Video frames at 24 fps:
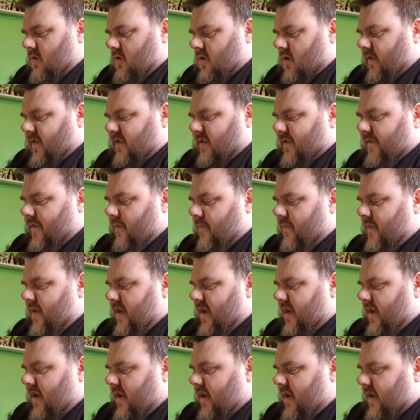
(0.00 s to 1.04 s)
I was from
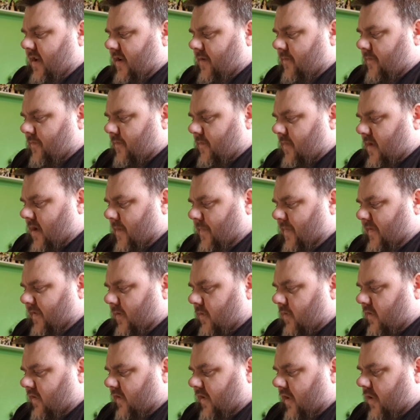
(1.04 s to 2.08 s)
the
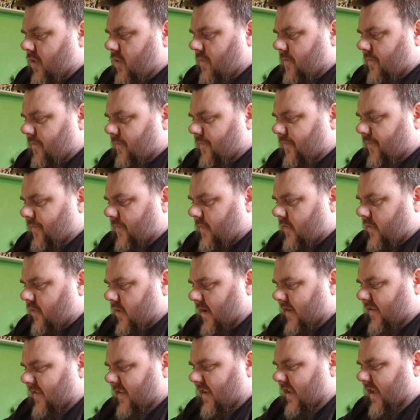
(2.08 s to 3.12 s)
episode 2.
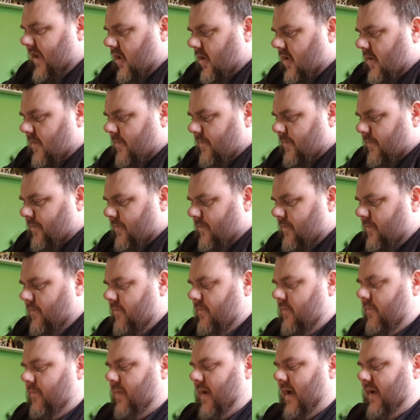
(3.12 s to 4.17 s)
Tries to kill
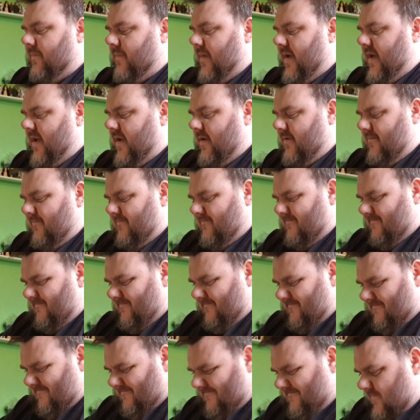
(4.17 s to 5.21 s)
Padme.
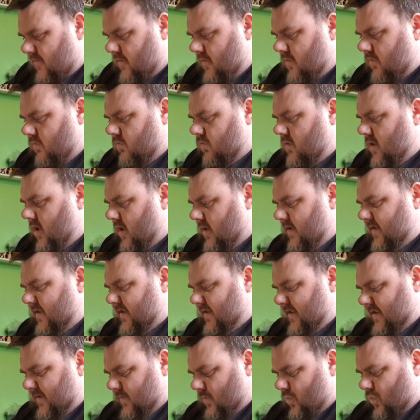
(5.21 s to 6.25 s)
Oh god,
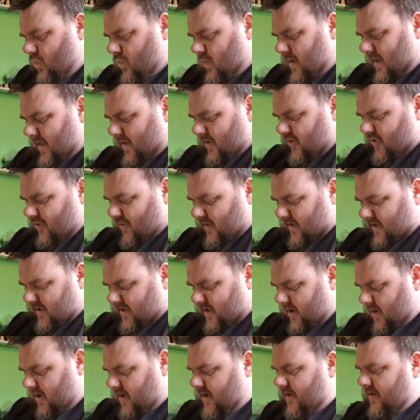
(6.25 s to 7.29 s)
this is well and truly
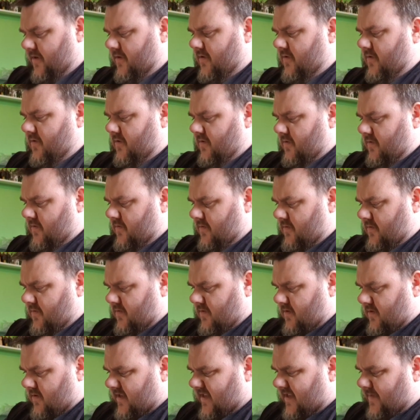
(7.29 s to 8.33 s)
stuck.
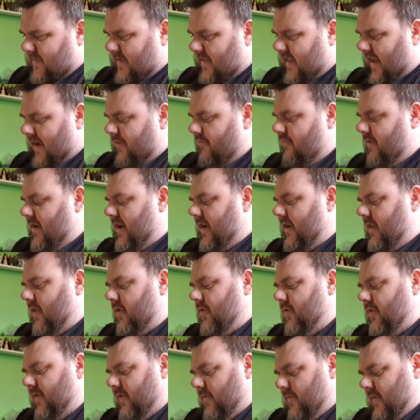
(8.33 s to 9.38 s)
This has been like
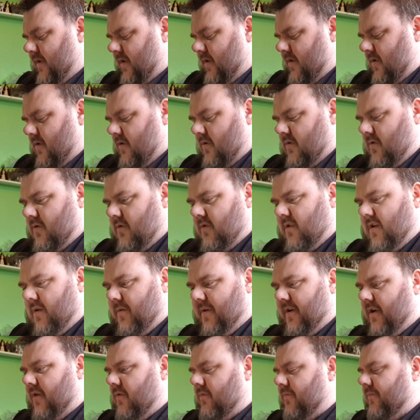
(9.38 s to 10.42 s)
re-glued or something. There
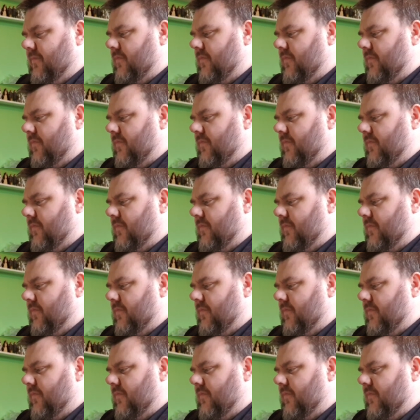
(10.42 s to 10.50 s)
we go.